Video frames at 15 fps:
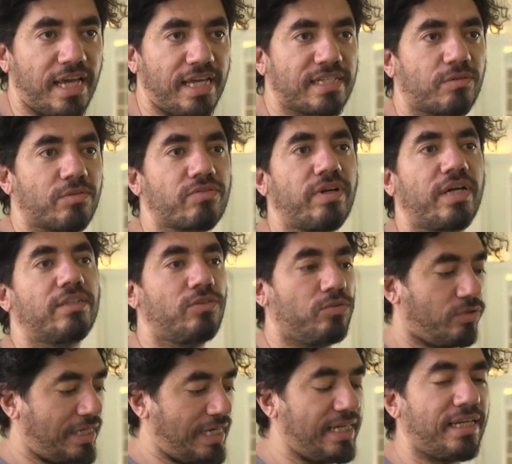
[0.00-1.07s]
As I was trying
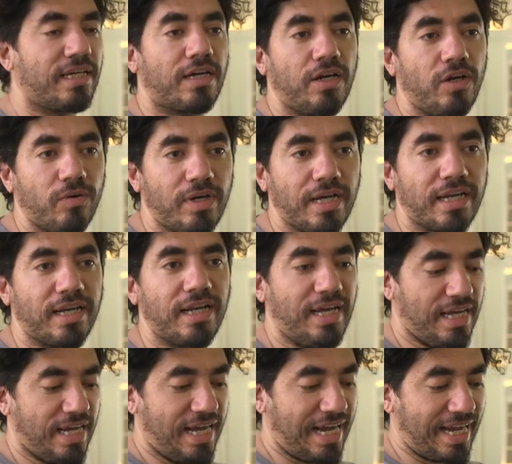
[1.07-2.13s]
to clean a glue gun,
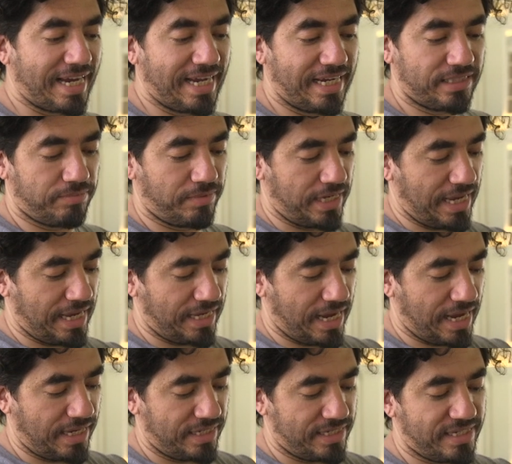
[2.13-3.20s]

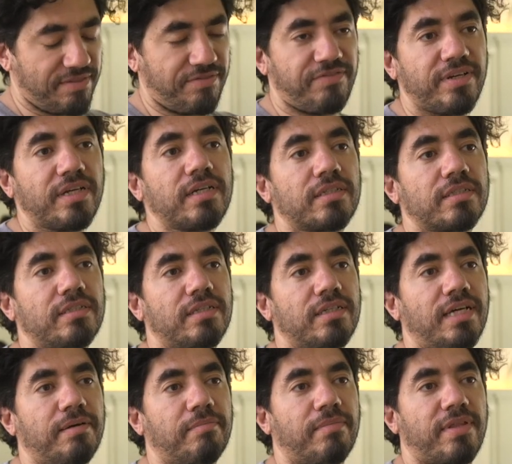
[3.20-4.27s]
I severed
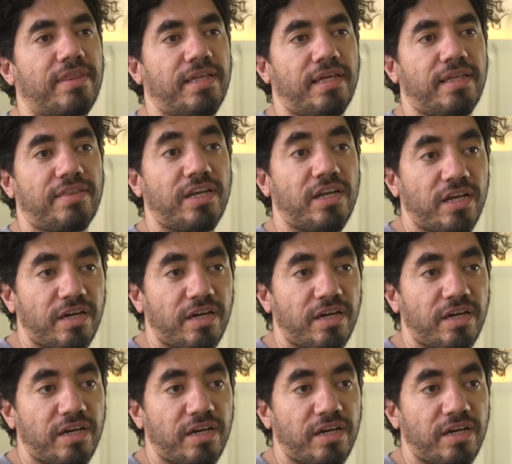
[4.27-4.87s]
the